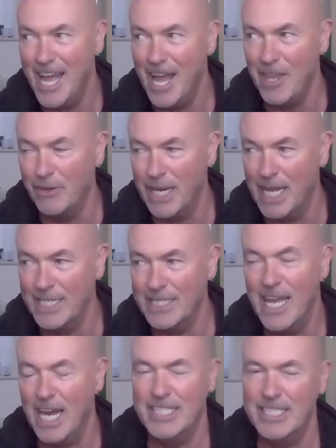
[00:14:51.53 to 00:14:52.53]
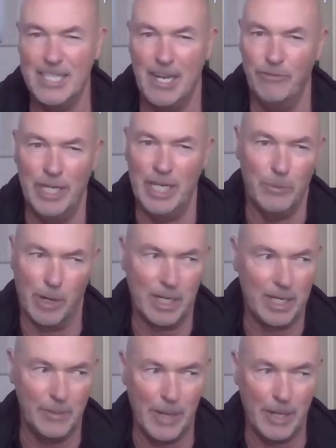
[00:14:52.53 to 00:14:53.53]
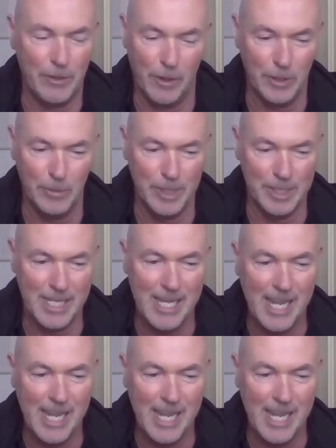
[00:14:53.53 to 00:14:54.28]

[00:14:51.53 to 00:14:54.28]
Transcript: And you realize actually it's not really working the way I thought it would.